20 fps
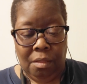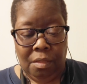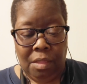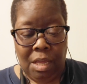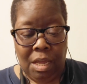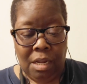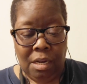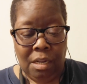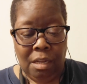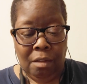
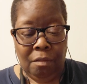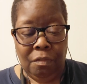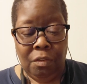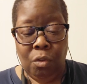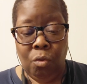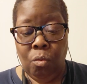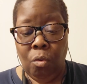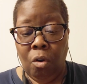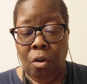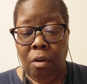that if
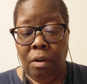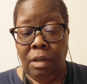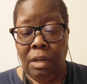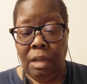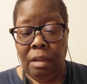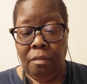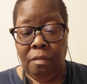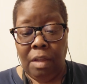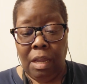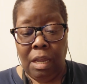you are
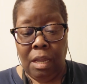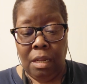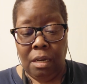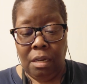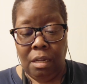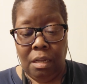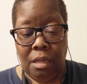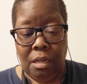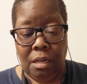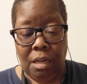
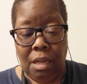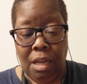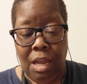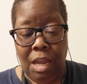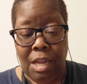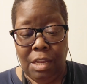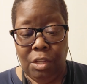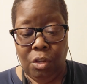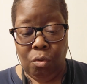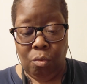left-handed
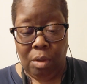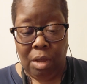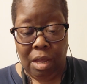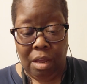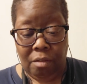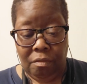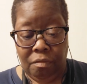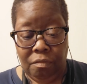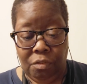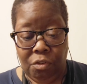and you
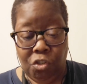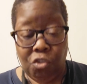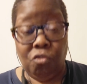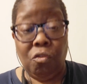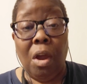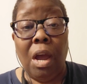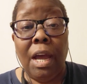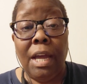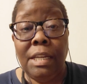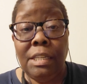have
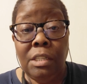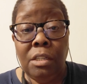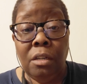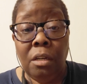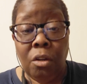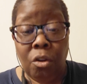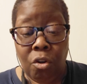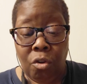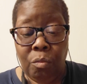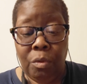tried to
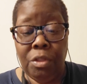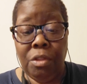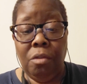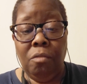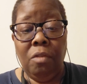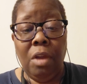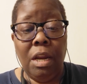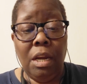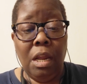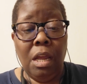learn with your
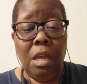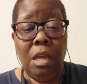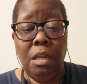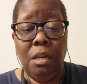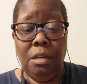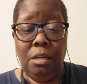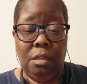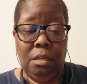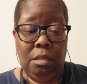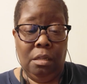right hand